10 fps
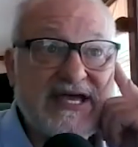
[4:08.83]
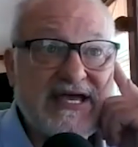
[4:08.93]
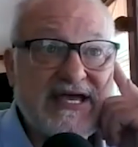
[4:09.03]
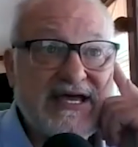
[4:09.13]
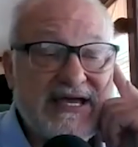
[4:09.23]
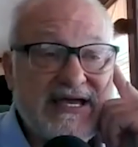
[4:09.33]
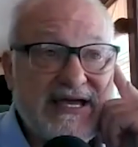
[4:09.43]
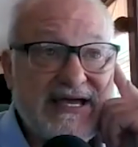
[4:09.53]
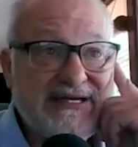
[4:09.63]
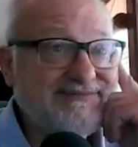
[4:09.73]

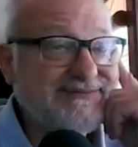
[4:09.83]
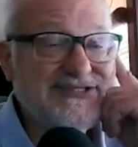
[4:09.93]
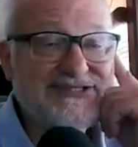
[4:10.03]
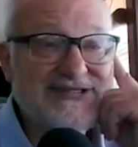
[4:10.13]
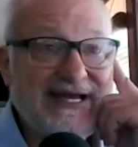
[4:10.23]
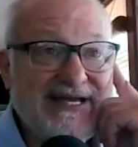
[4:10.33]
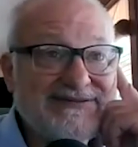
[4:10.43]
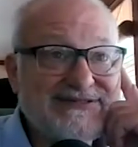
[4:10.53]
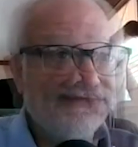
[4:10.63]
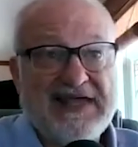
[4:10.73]

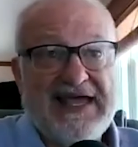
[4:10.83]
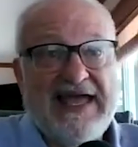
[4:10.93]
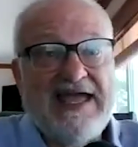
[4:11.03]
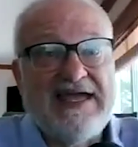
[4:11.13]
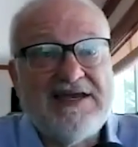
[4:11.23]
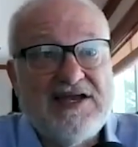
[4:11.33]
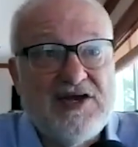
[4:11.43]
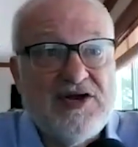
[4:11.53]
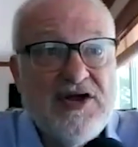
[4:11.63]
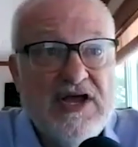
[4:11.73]
a hand
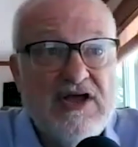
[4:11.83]
here.